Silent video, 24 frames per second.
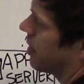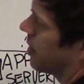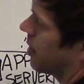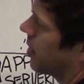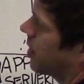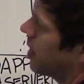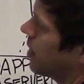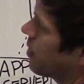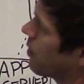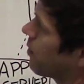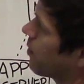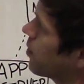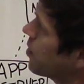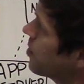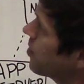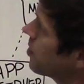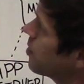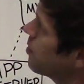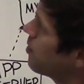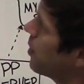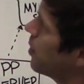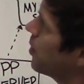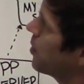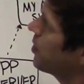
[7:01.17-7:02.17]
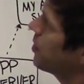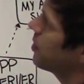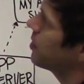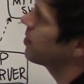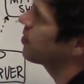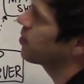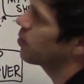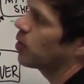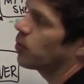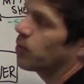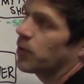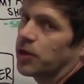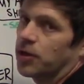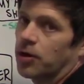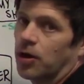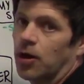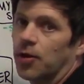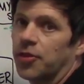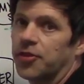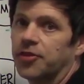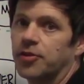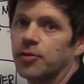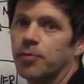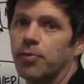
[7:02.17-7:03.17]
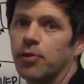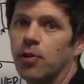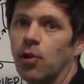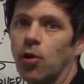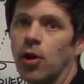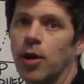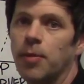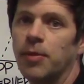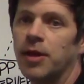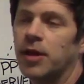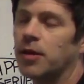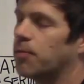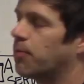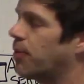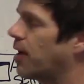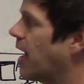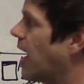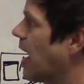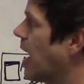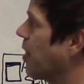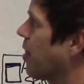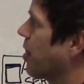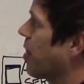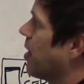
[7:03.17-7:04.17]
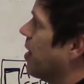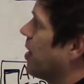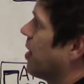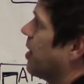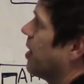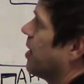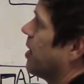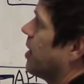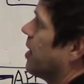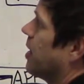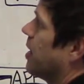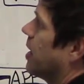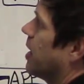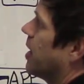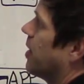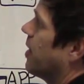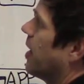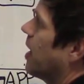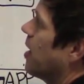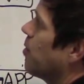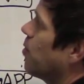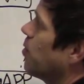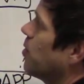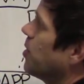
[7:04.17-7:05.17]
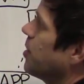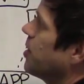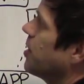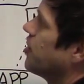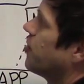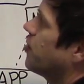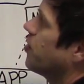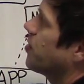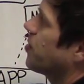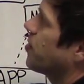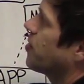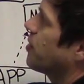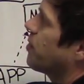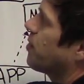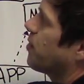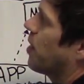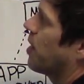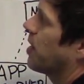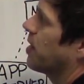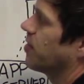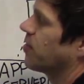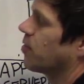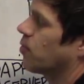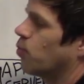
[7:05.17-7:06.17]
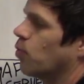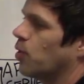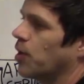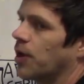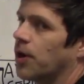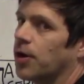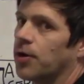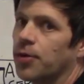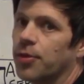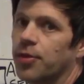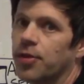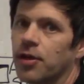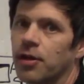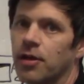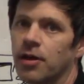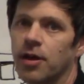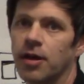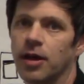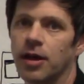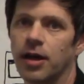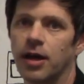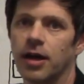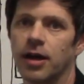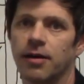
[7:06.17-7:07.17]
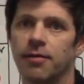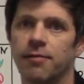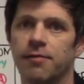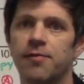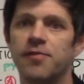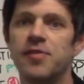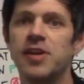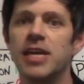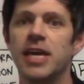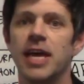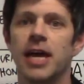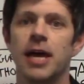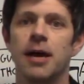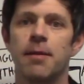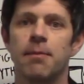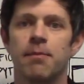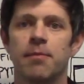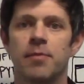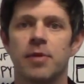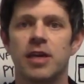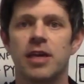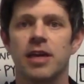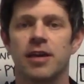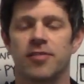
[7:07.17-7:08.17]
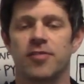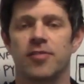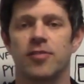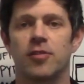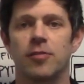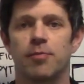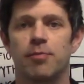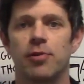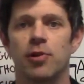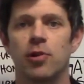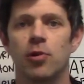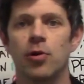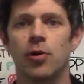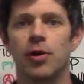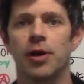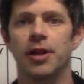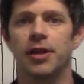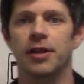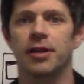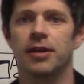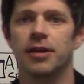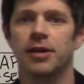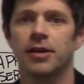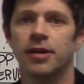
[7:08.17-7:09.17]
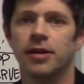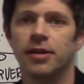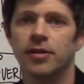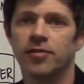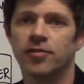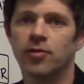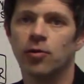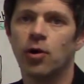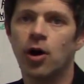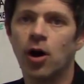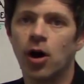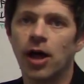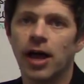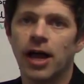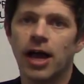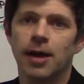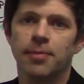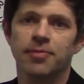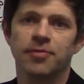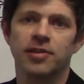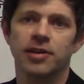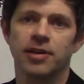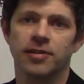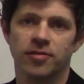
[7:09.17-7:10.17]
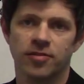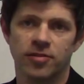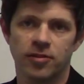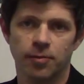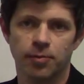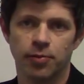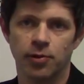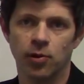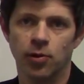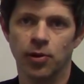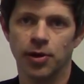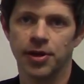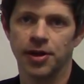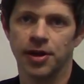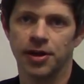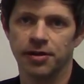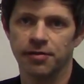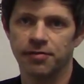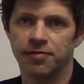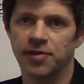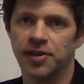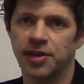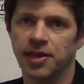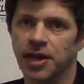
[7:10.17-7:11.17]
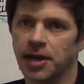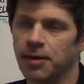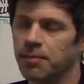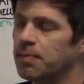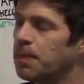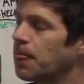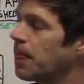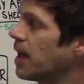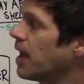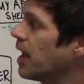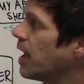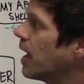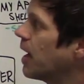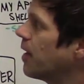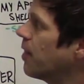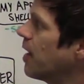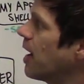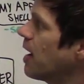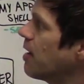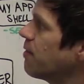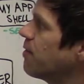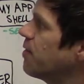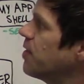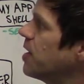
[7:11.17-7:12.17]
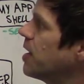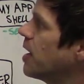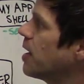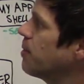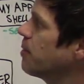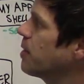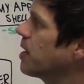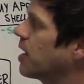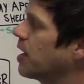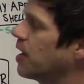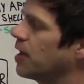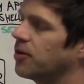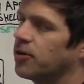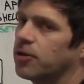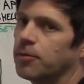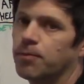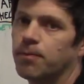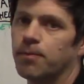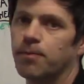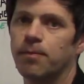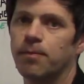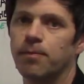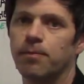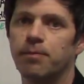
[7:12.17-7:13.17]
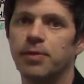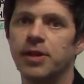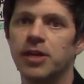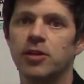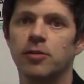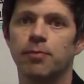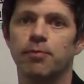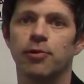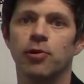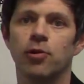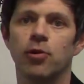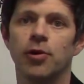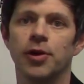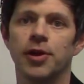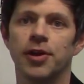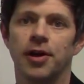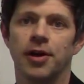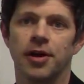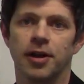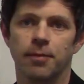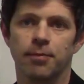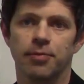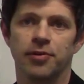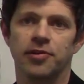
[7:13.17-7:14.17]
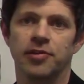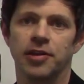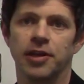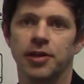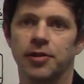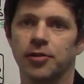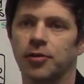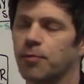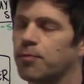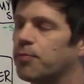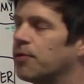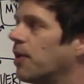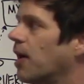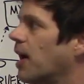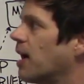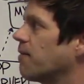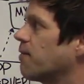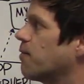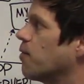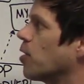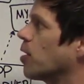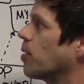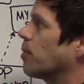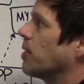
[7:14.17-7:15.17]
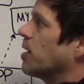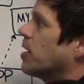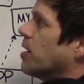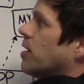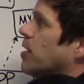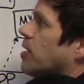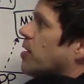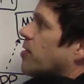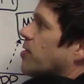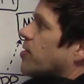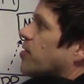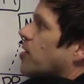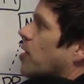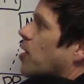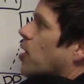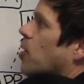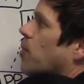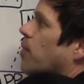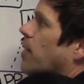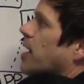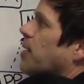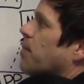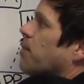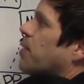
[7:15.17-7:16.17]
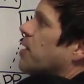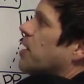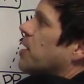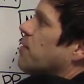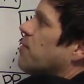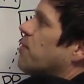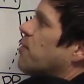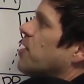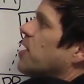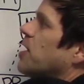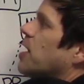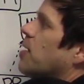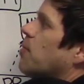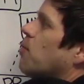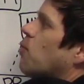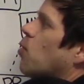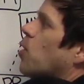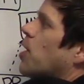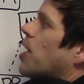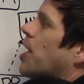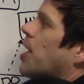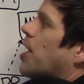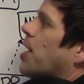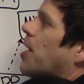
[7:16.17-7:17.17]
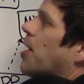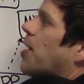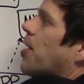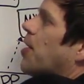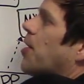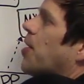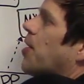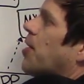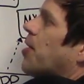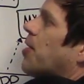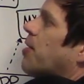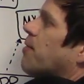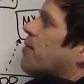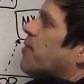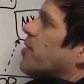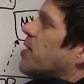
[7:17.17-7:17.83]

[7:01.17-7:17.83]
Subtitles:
Okay, the first component is what we call the deployment path. And that really just defines where the VM gets deployed. So all apps get deployed on a VM, and that VM can be deployed on a particular platform. So it might be VMware